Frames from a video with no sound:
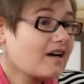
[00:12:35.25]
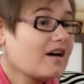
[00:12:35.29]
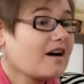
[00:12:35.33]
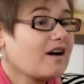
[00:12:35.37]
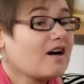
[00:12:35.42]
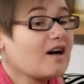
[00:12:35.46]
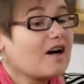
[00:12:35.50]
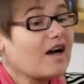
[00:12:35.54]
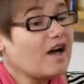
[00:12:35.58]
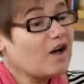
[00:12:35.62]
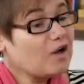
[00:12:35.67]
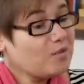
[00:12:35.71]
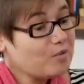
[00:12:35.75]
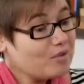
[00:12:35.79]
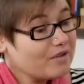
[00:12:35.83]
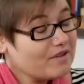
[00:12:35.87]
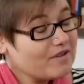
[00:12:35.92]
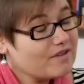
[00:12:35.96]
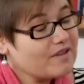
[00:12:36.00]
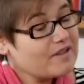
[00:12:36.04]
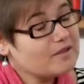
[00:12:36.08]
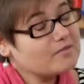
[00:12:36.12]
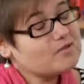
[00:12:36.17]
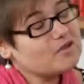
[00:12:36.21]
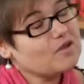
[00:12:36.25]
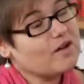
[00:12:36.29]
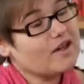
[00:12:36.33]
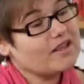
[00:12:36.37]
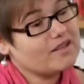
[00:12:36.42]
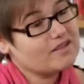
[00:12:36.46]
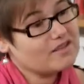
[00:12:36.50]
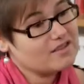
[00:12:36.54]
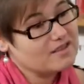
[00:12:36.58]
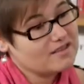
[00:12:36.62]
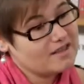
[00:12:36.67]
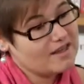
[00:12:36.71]
helping them to
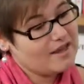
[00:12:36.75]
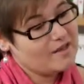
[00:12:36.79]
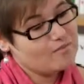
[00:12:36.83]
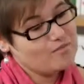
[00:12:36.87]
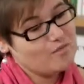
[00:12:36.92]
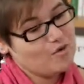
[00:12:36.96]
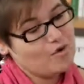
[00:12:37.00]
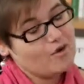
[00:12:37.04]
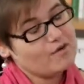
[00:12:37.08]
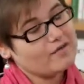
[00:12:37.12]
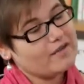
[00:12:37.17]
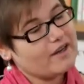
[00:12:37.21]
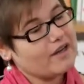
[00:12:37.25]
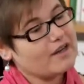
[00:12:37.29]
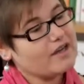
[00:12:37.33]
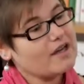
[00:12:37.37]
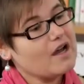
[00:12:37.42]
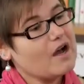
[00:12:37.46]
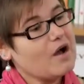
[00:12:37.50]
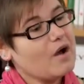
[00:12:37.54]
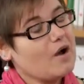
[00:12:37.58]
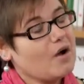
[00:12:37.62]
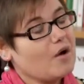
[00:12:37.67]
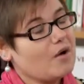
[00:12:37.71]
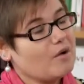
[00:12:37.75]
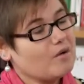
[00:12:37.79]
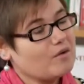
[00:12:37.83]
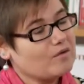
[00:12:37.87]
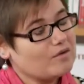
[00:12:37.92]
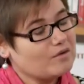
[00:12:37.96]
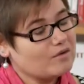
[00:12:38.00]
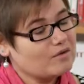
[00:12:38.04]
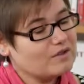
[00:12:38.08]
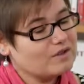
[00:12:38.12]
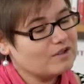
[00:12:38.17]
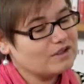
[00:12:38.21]
understand more of like,
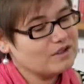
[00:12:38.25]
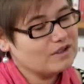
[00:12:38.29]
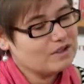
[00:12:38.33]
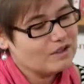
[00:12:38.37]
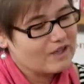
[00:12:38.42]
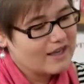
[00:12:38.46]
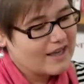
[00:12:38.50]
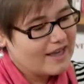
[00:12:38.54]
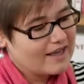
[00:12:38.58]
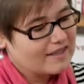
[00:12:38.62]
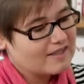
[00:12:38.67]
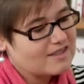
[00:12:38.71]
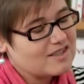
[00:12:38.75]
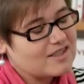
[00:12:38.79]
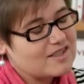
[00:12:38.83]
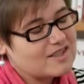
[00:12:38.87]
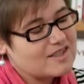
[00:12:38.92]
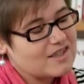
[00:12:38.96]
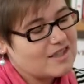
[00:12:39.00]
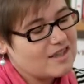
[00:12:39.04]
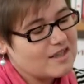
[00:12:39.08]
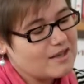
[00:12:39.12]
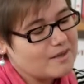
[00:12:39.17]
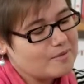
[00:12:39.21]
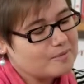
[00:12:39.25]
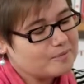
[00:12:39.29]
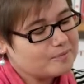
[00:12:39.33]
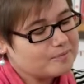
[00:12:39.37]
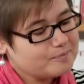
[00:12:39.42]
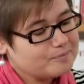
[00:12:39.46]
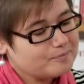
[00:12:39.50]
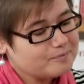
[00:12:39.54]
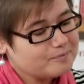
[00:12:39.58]
you can't see